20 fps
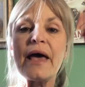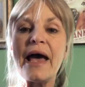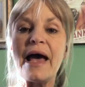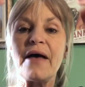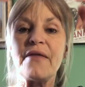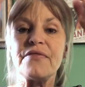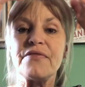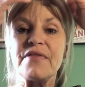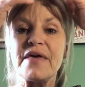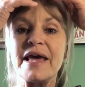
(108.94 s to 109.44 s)

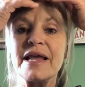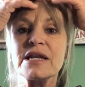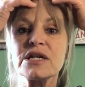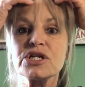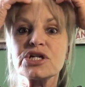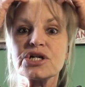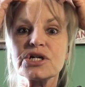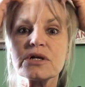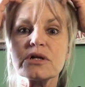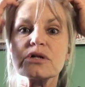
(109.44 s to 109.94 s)
and then,
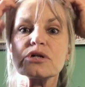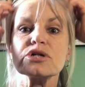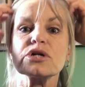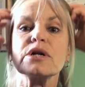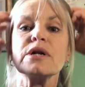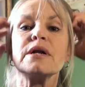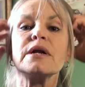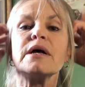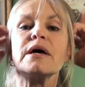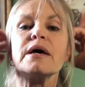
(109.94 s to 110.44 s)

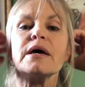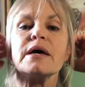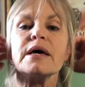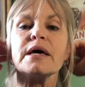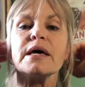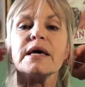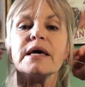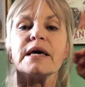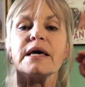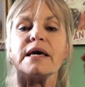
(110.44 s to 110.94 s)
children,
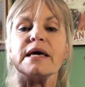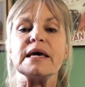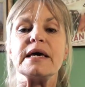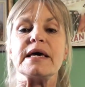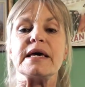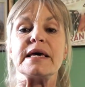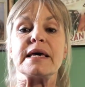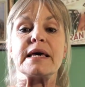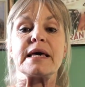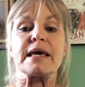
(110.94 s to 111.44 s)

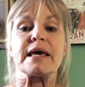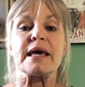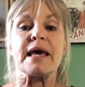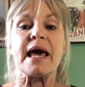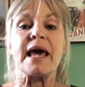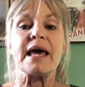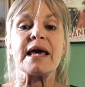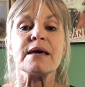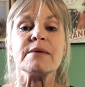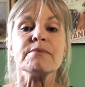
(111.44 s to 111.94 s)
he
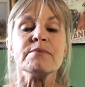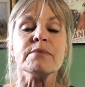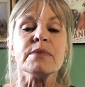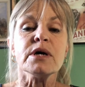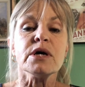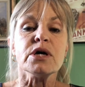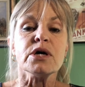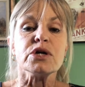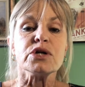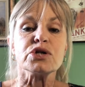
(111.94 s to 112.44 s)
came
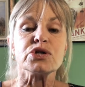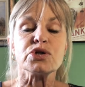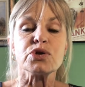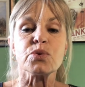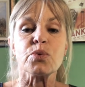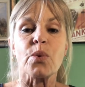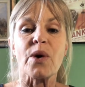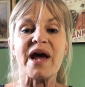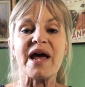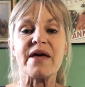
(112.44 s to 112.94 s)
to
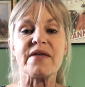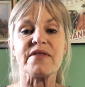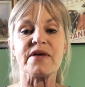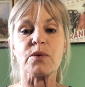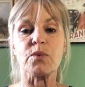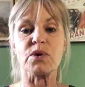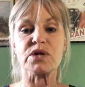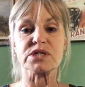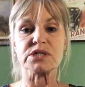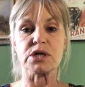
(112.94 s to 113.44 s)
where there
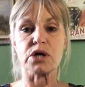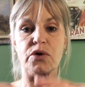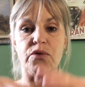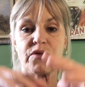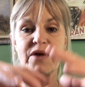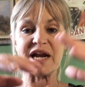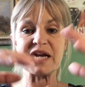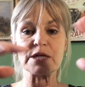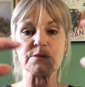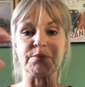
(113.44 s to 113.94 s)
was a
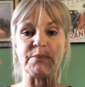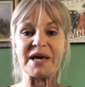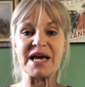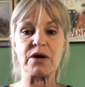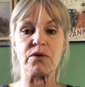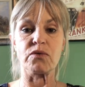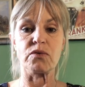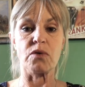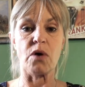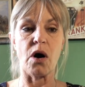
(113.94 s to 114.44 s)
great
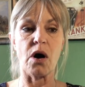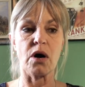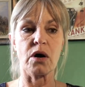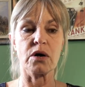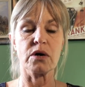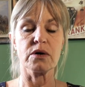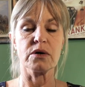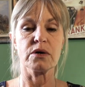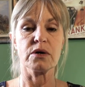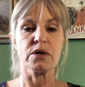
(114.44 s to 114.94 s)
big
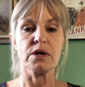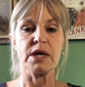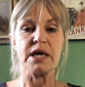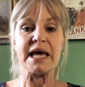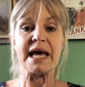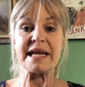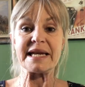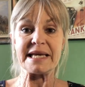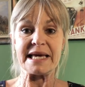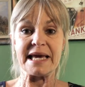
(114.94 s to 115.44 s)
rock,
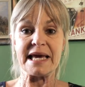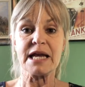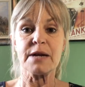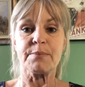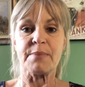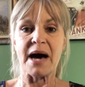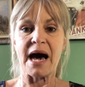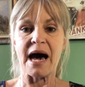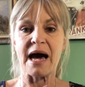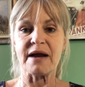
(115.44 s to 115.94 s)
and he hid
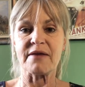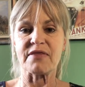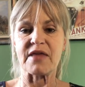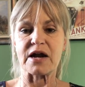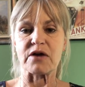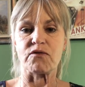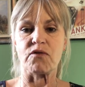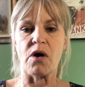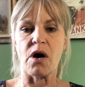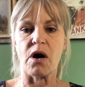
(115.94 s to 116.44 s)
behind
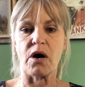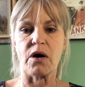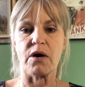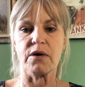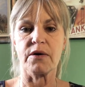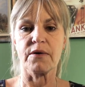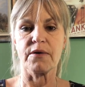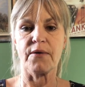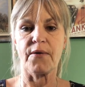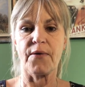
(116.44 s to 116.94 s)
that rock,
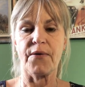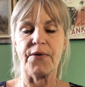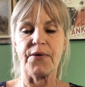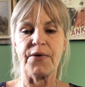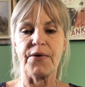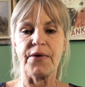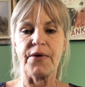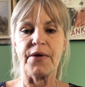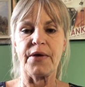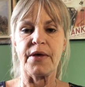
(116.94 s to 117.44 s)

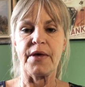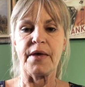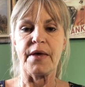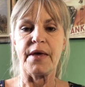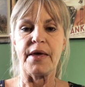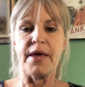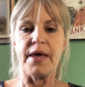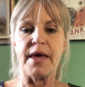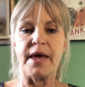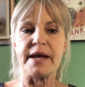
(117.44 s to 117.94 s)

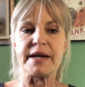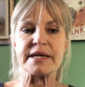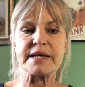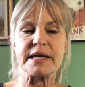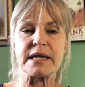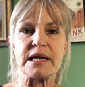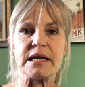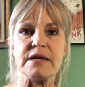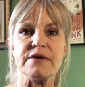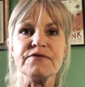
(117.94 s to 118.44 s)
and
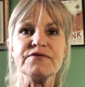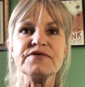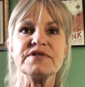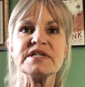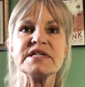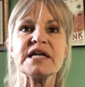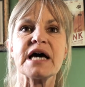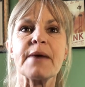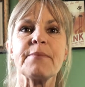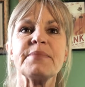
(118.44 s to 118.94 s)
he
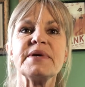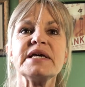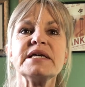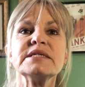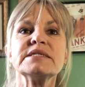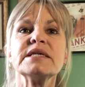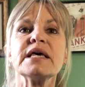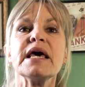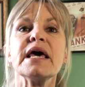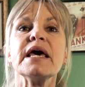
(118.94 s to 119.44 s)
lifted up
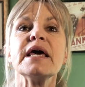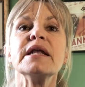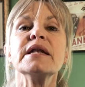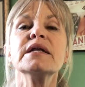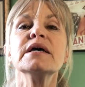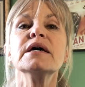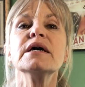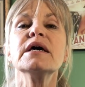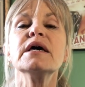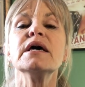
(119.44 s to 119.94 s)
his
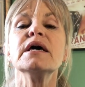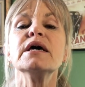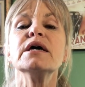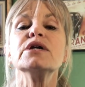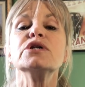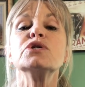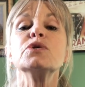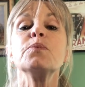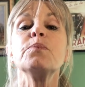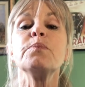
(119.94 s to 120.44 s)
head
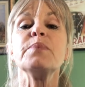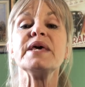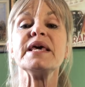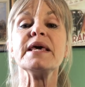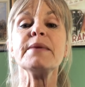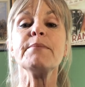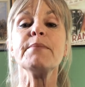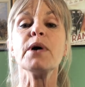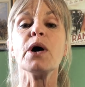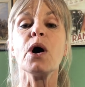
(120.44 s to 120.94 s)
to
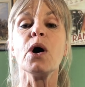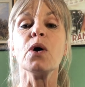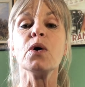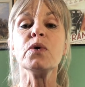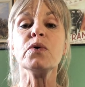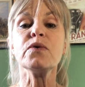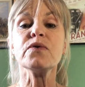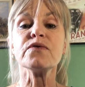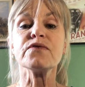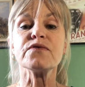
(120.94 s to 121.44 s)
peep
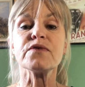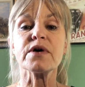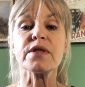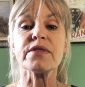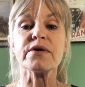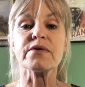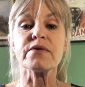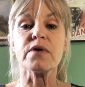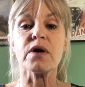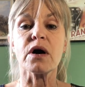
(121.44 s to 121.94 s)
over
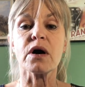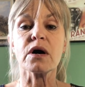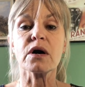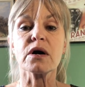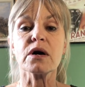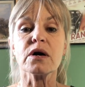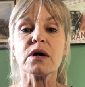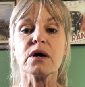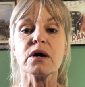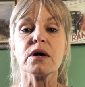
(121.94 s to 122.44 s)
the
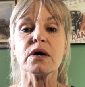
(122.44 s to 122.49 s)
rock.